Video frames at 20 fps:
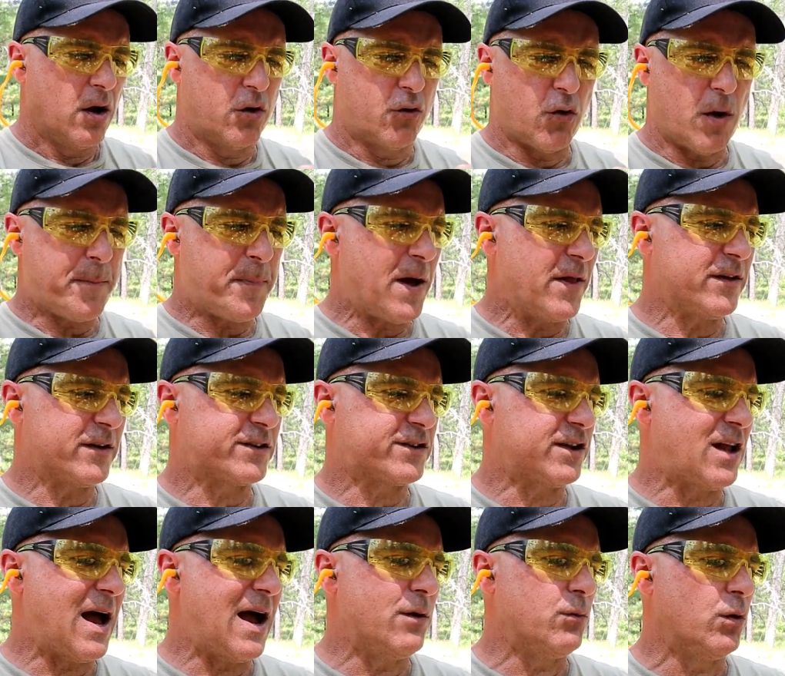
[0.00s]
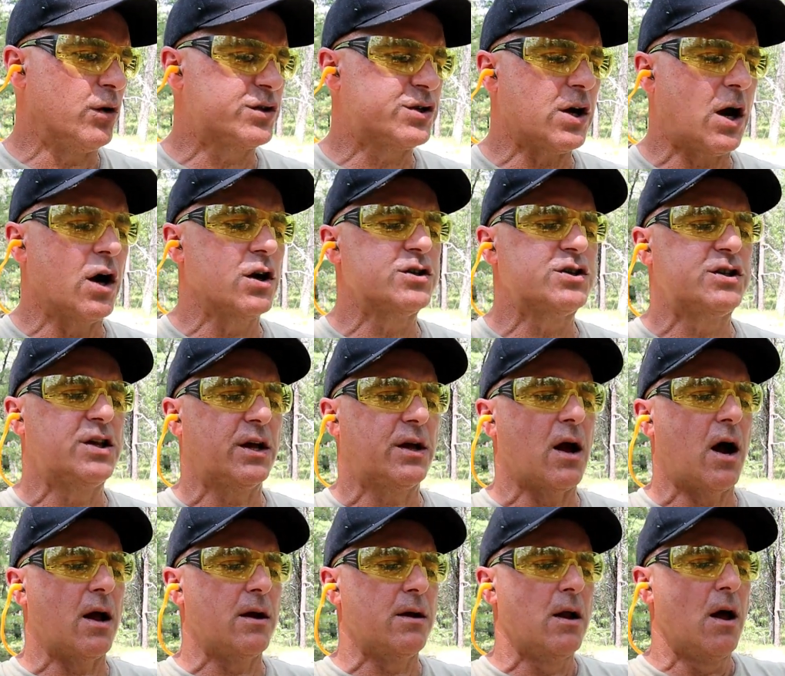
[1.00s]
grip on the slide will charge the
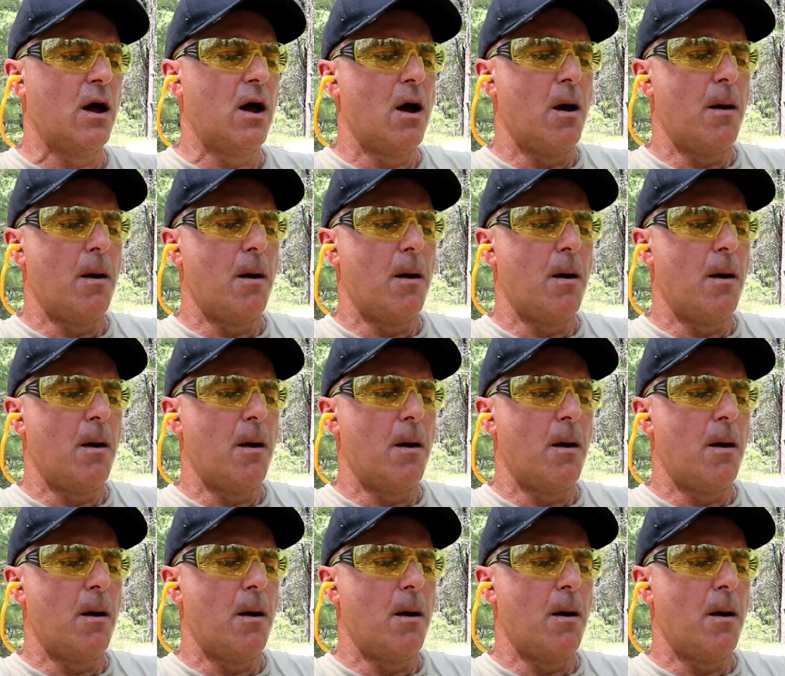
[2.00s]
gun,